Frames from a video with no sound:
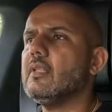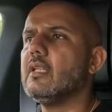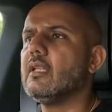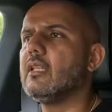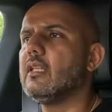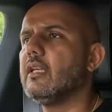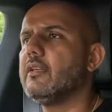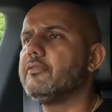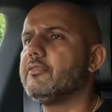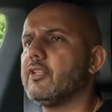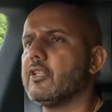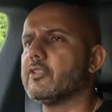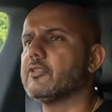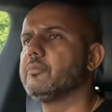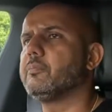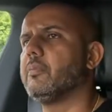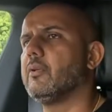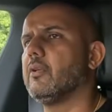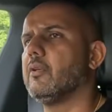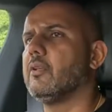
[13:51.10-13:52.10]
I'll have to
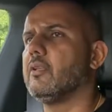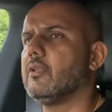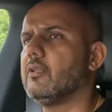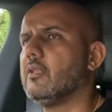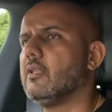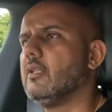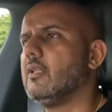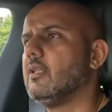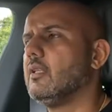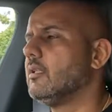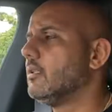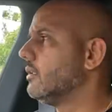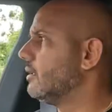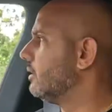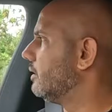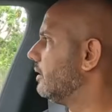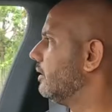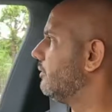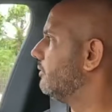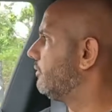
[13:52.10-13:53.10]
explore
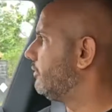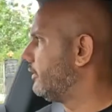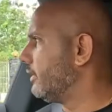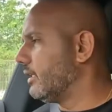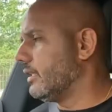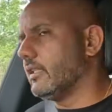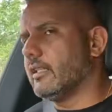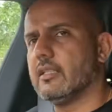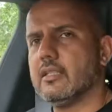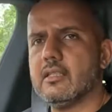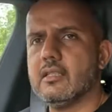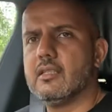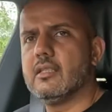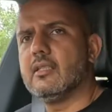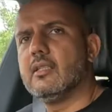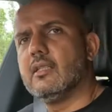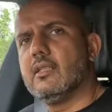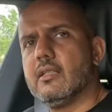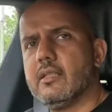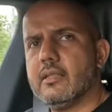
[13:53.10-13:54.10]
it further.
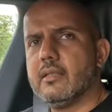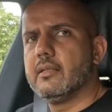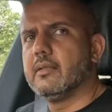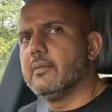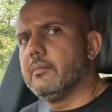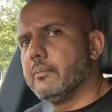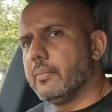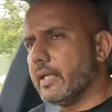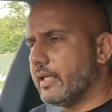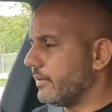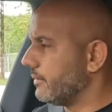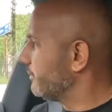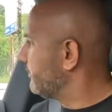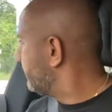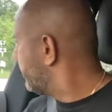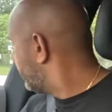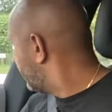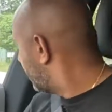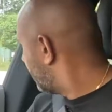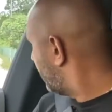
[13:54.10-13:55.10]
But
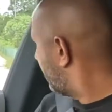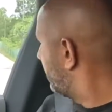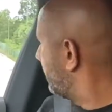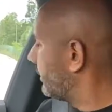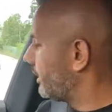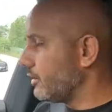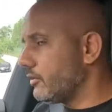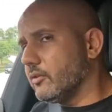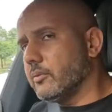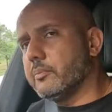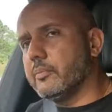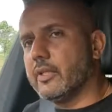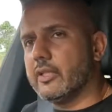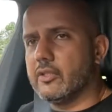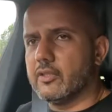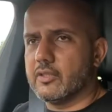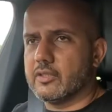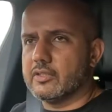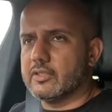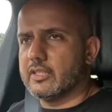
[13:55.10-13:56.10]
I would like to bring
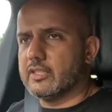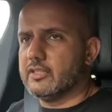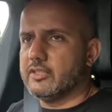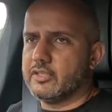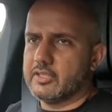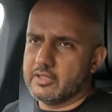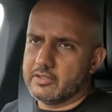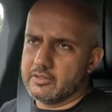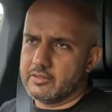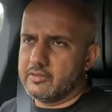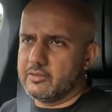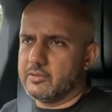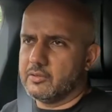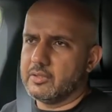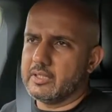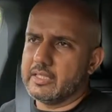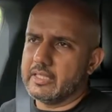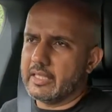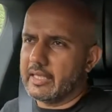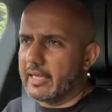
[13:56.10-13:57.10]
your attention to
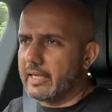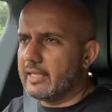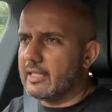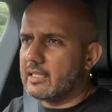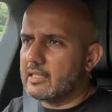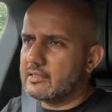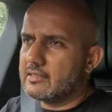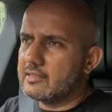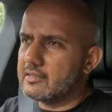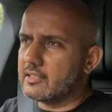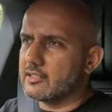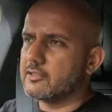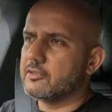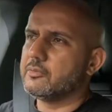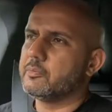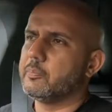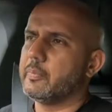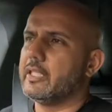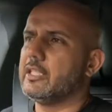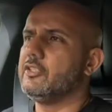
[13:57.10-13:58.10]
the air
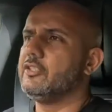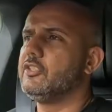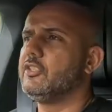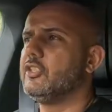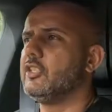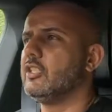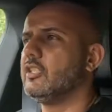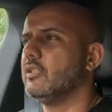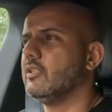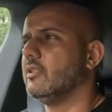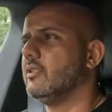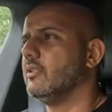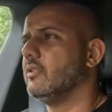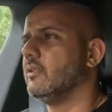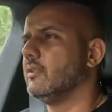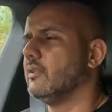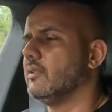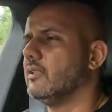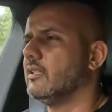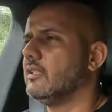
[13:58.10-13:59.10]
suspension
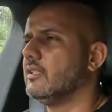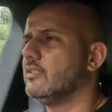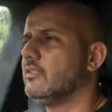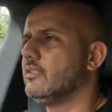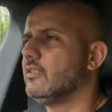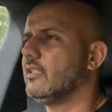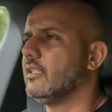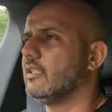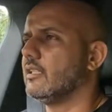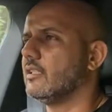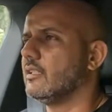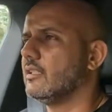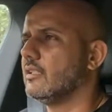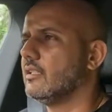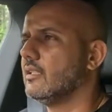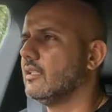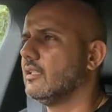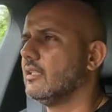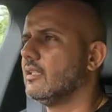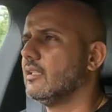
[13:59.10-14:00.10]
on this thing,
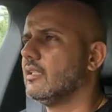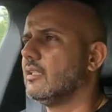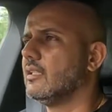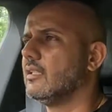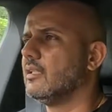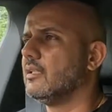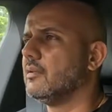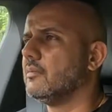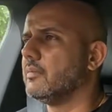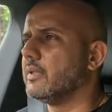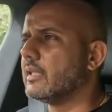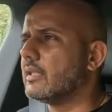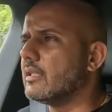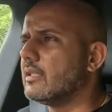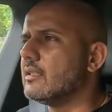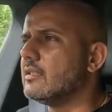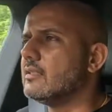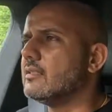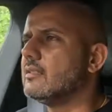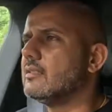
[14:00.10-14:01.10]

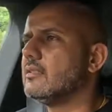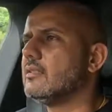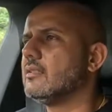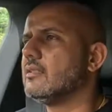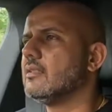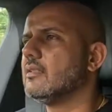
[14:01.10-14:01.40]
because